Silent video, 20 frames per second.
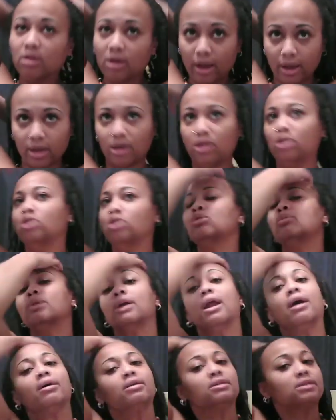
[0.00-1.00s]
like
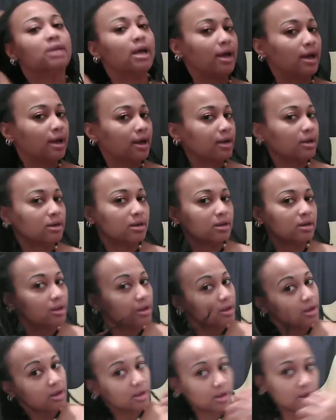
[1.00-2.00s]
humid outside,
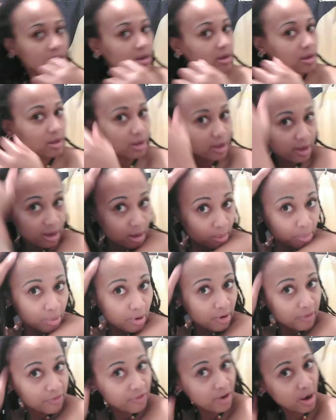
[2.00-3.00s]
it'll
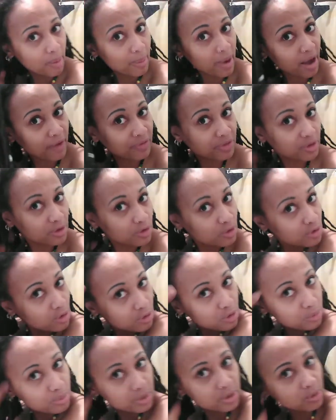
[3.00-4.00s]
puff up after, you
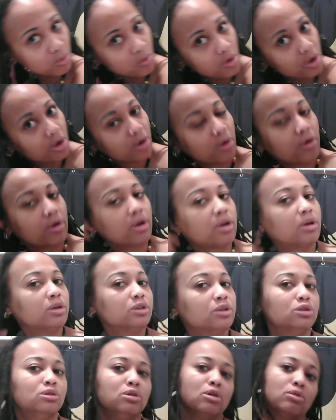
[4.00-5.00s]
know, you put the water on it
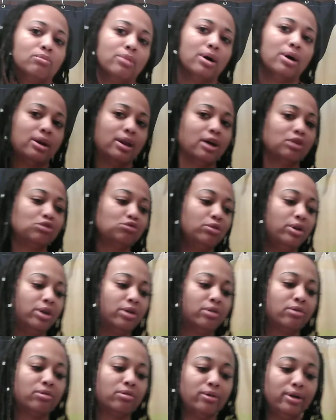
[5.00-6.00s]
because, you know, my natural
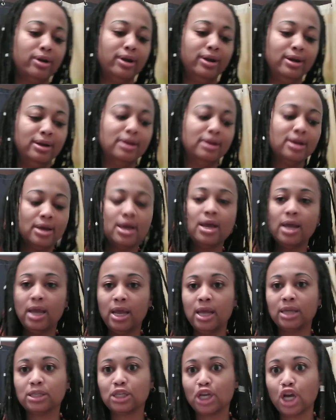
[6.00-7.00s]
hair grade
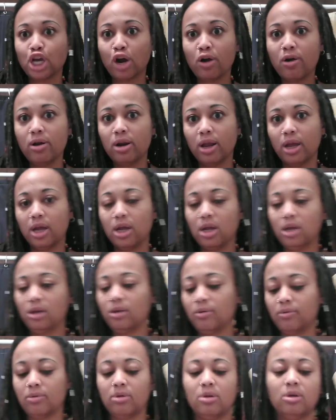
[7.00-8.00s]
is
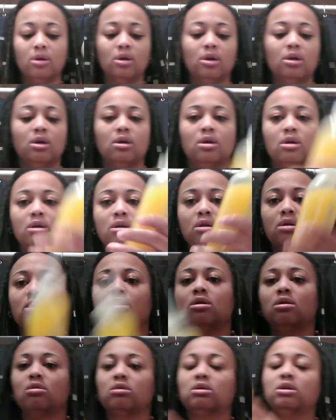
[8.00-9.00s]
curly.
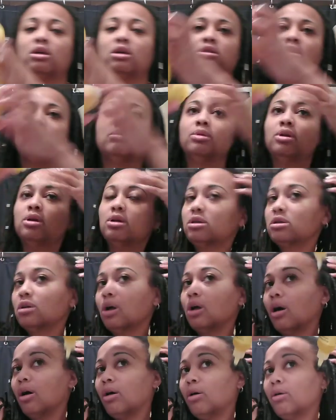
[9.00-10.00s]
Take some of this,
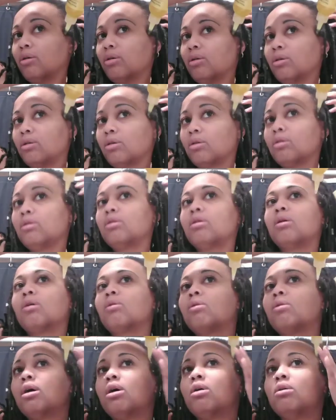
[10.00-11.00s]
y'all. Go
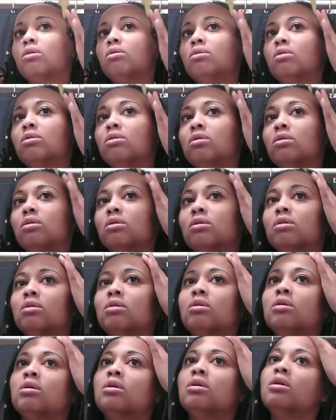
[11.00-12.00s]
around
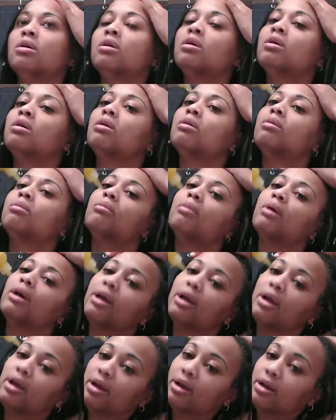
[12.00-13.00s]

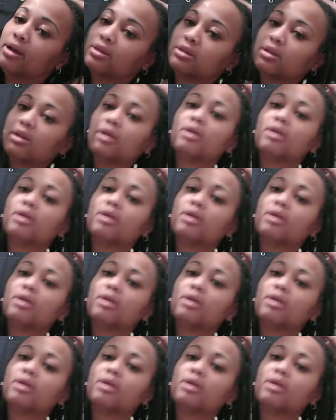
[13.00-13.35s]
my edge